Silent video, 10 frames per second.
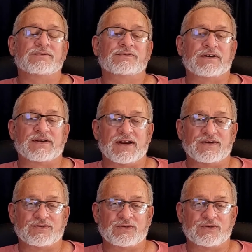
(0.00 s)

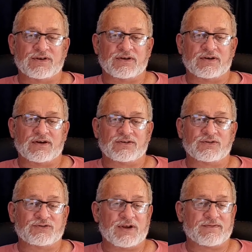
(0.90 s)
addressed to
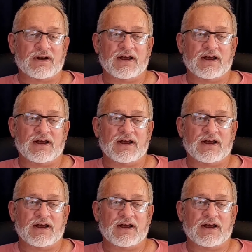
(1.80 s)
several